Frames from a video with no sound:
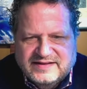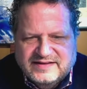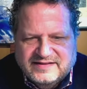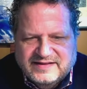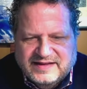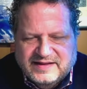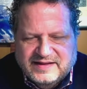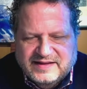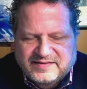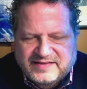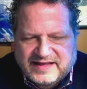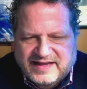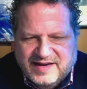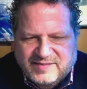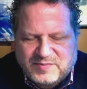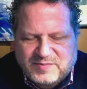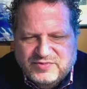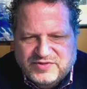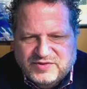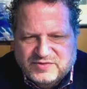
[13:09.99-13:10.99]
They come
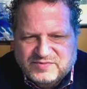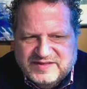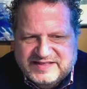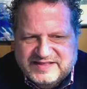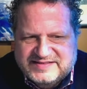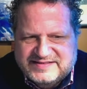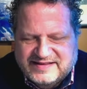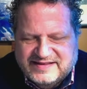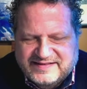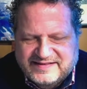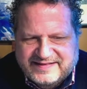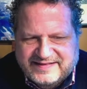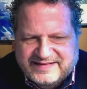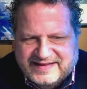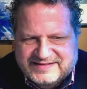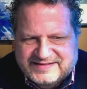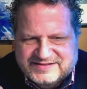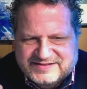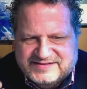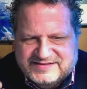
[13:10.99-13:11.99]
up with a reason, and then they
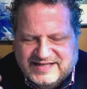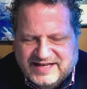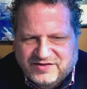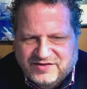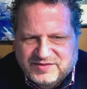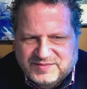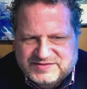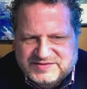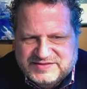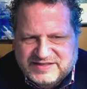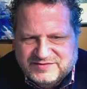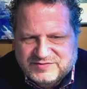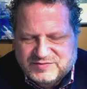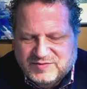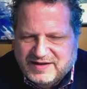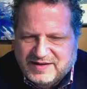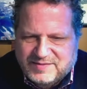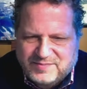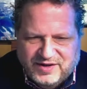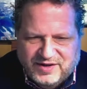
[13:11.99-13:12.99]
just tell themselves,
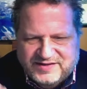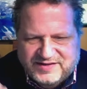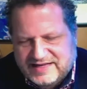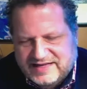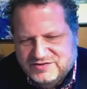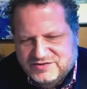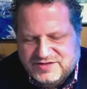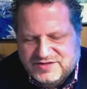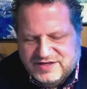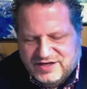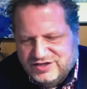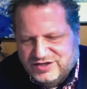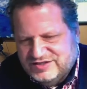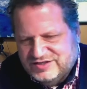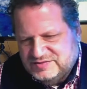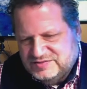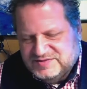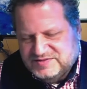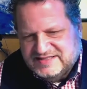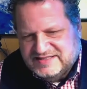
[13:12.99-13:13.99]
well, I bought that new car because
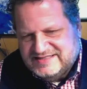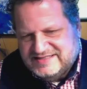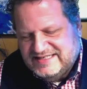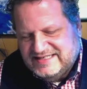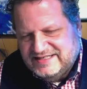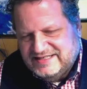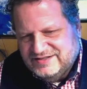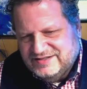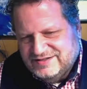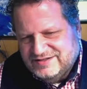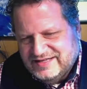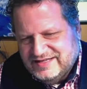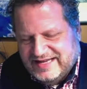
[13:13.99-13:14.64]
it was a deal,